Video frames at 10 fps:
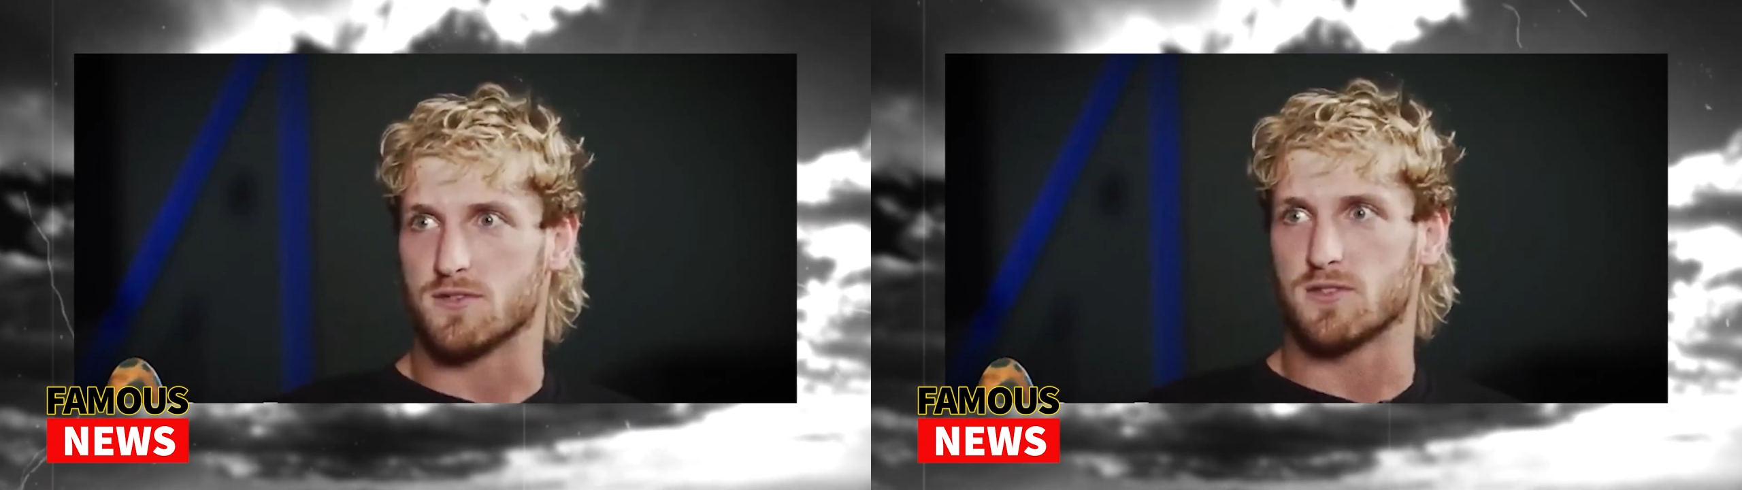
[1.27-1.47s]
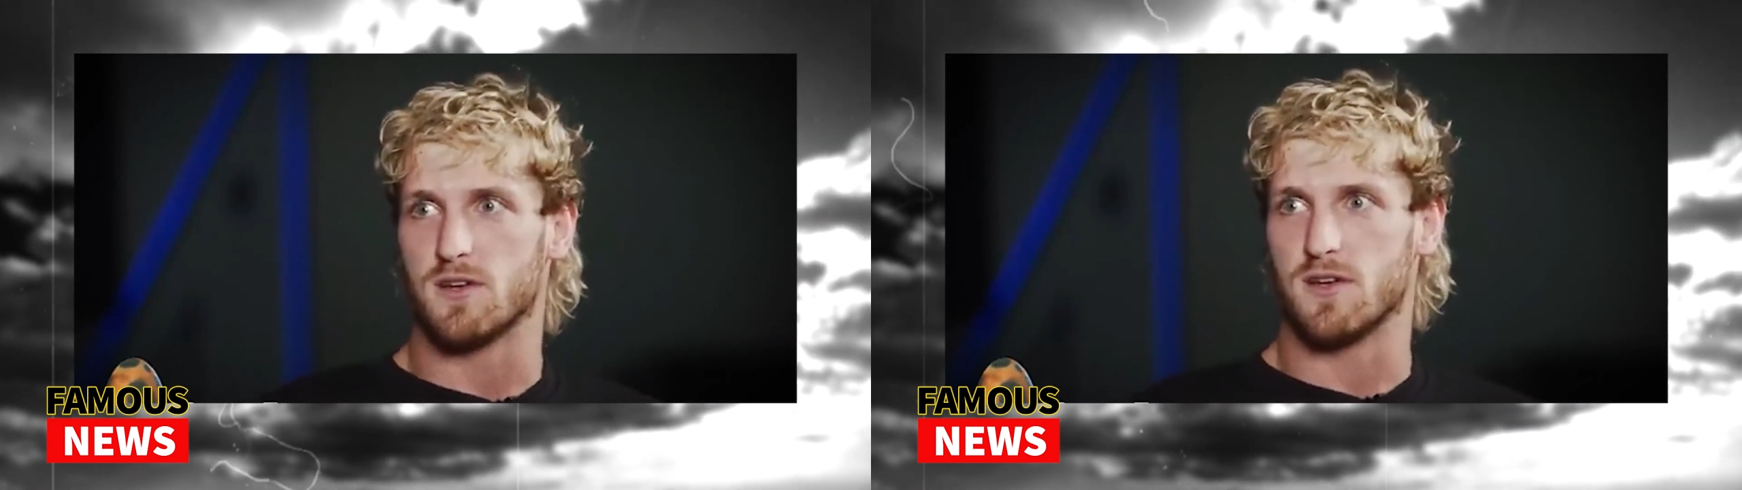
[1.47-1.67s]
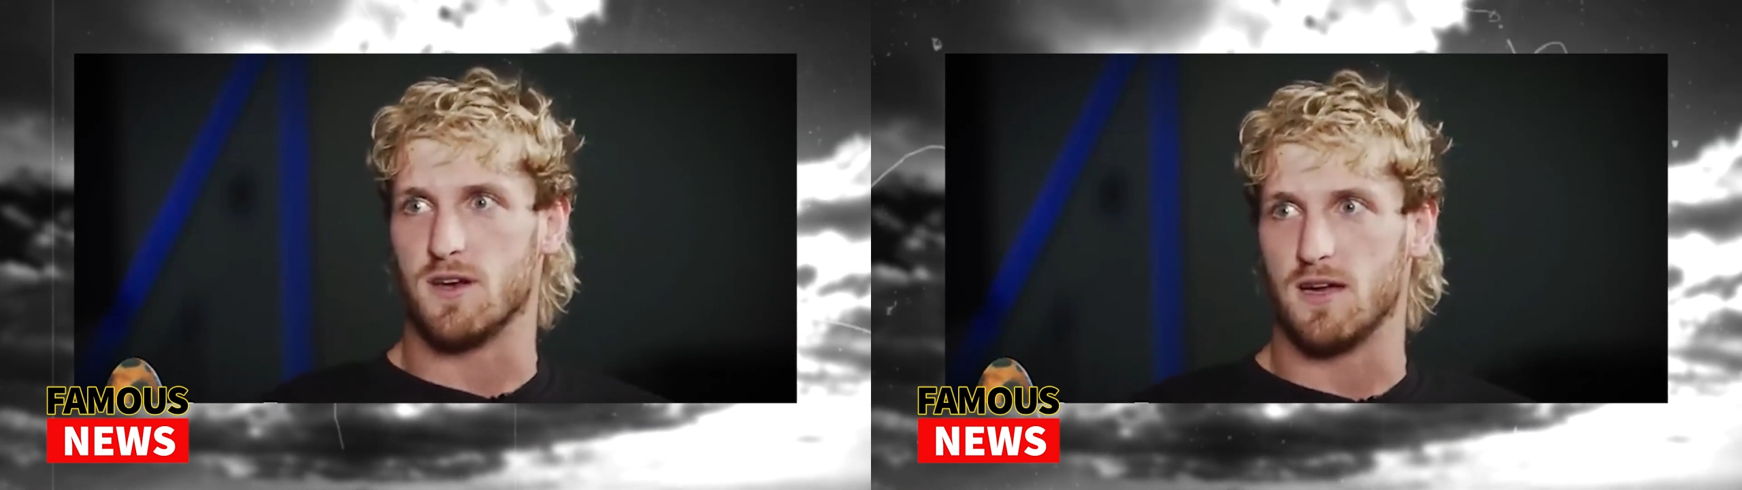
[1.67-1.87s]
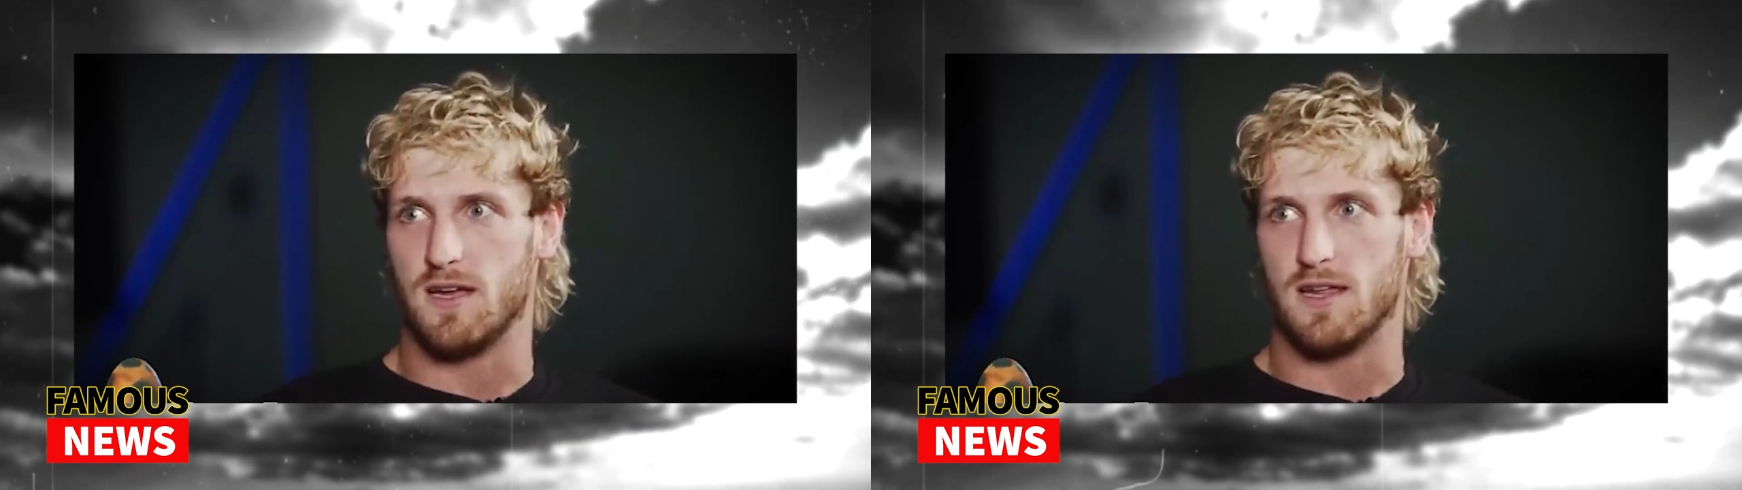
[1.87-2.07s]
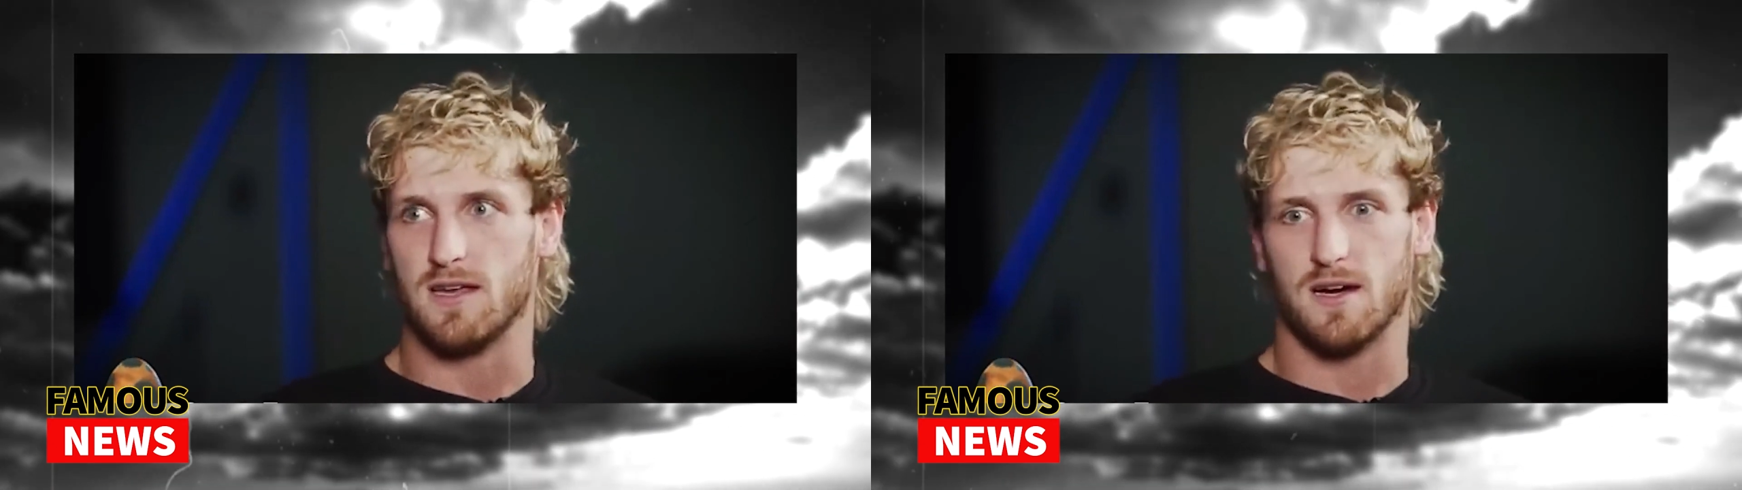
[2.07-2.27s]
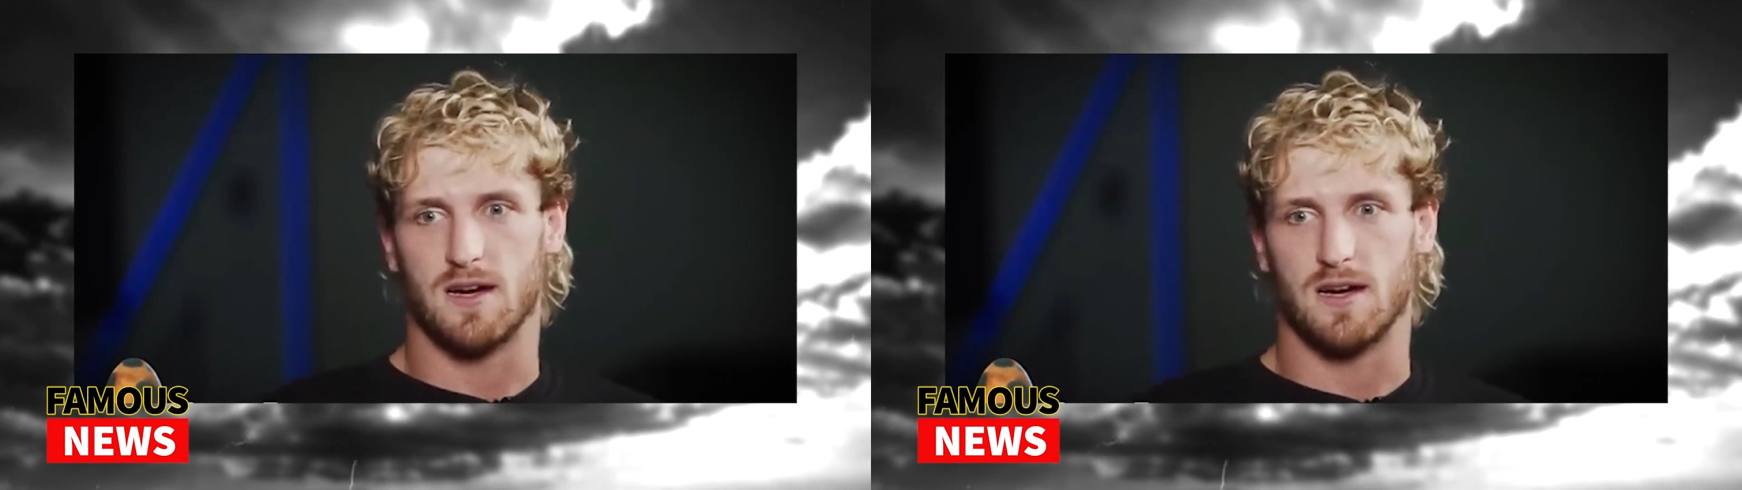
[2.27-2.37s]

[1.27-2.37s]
drama who's holding